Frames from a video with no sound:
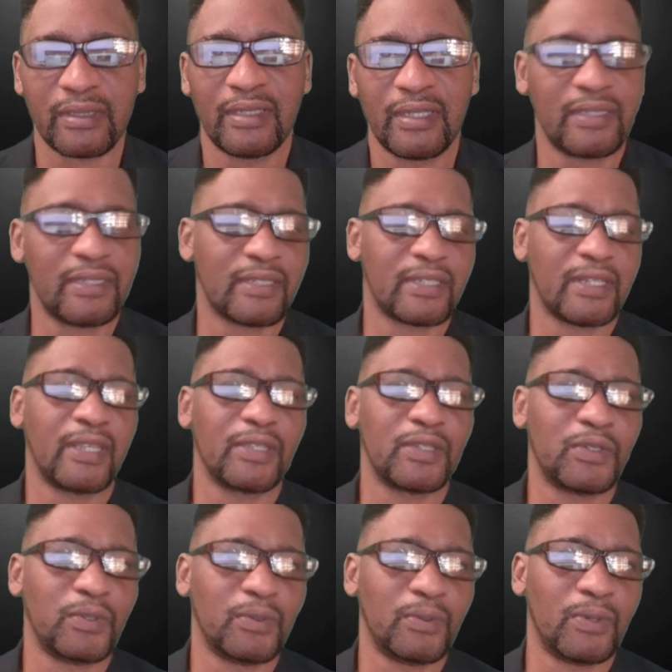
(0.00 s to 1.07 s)
This is like
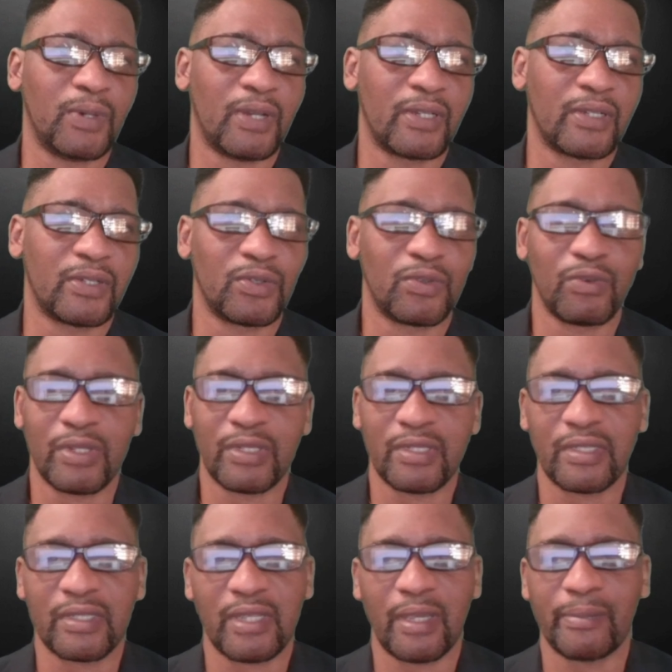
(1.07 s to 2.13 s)
you are the
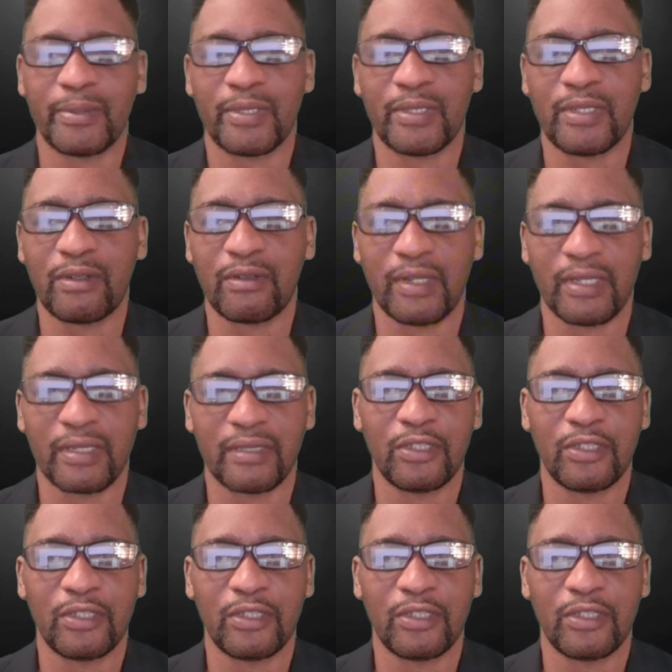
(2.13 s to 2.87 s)
greatest kept secret.